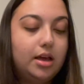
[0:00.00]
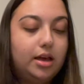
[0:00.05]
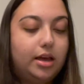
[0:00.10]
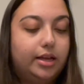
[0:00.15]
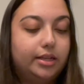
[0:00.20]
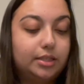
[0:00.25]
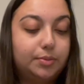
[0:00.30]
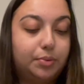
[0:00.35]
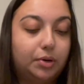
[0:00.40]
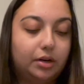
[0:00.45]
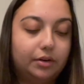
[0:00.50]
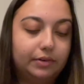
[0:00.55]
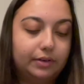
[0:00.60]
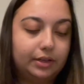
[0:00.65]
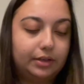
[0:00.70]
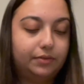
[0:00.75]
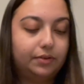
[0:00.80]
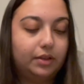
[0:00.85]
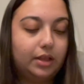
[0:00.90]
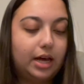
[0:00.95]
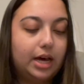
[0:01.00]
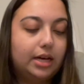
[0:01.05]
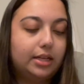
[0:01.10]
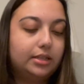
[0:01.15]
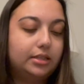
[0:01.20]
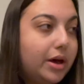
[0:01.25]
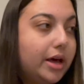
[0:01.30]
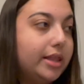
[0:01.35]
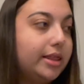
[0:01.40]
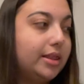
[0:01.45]
It's perfect for that.
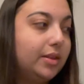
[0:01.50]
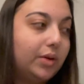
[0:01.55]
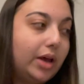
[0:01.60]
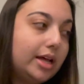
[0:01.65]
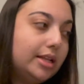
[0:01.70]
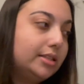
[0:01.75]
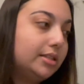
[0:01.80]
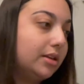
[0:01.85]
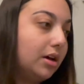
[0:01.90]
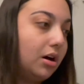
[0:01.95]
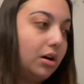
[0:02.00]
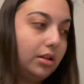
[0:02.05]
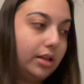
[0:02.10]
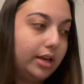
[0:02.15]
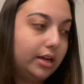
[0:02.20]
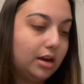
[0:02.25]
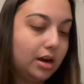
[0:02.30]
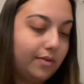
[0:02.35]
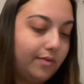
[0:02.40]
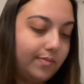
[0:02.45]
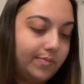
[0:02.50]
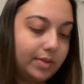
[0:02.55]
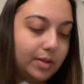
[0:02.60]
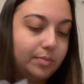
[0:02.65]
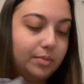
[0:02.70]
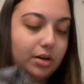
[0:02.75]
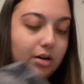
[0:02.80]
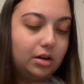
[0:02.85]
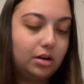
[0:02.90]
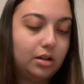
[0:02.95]
But that's all I got from the
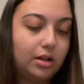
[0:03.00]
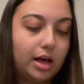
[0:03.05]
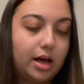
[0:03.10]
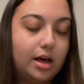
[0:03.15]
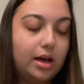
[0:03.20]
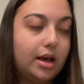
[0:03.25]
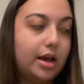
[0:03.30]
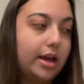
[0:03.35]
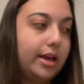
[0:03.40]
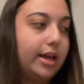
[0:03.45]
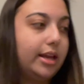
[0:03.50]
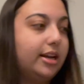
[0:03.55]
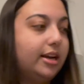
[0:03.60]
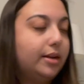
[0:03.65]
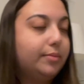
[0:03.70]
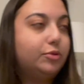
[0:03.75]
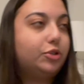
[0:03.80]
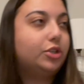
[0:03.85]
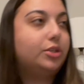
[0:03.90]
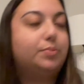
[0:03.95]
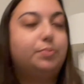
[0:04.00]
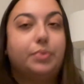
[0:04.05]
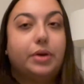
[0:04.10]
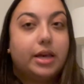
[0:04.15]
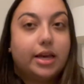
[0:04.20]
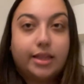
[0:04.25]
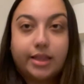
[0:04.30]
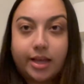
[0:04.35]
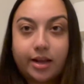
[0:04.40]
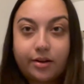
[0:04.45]
mall. I ended up just
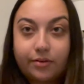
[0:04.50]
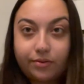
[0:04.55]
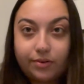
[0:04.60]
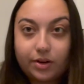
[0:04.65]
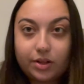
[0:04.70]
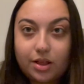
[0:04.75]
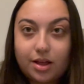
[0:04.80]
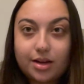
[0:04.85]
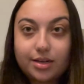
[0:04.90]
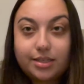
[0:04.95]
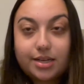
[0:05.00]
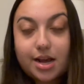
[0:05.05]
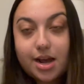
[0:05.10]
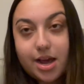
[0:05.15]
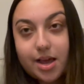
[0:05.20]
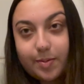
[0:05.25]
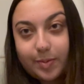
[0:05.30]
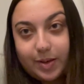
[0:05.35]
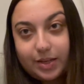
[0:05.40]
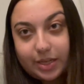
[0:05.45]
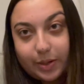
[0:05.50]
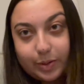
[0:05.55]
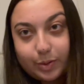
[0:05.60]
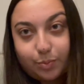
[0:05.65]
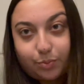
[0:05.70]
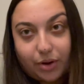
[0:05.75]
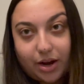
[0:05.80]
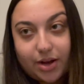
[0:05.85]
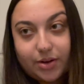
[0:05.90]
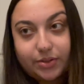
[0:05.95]
being there for a long time because I was
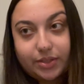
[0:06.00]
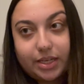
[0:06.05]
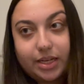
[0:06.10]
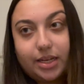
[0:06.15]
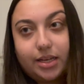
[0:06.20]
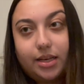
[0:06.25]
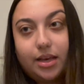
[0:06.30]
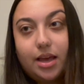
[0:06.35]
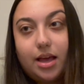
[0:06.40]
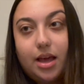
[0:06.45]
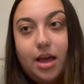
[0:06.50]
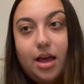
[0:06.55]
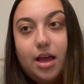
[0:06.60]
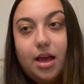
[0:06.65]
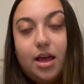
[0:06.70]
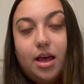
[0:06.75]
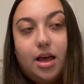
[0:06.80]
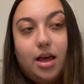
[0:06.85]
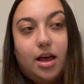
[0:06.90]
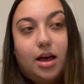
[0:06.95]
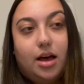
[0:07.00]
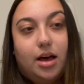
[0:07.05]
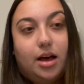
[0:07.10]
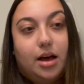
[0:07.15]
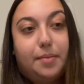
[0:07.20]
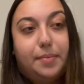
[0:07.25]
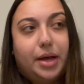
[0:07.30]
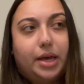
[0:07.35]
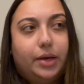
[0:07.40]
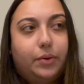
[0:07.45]
browsing.
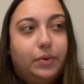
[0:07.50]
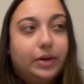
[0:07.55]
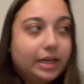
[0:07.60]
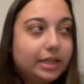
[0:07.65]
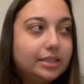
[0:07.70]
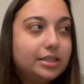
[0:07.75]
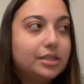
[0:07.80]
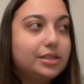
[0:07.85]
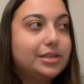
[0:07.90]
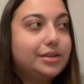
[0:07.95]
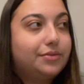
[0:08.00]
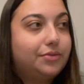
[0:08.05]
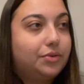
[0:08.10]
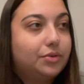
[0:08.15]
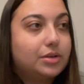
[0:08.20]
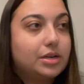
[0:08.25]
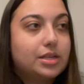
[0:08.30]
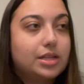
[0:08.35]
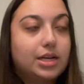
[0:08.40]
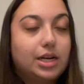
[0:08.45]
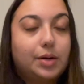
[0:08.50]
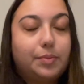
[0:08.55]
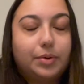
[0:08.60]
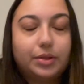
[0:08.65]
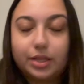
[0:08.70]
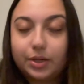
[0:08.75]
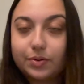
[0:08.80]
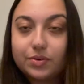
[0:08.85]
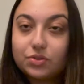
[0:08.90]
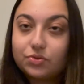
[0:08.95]
Um, I went into Sephora there, but
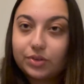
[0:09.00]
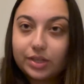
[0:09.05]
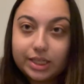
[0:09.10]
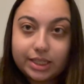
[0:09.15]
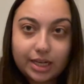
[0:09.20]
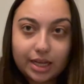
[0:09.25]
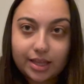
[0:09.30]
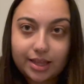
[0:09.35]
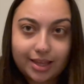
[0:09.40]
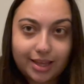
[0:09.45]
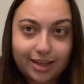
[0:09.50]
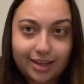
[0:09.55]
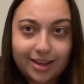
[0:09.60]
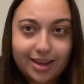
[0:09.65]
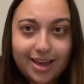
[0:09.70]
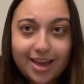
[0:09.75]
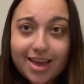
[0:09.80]
there was really nothing.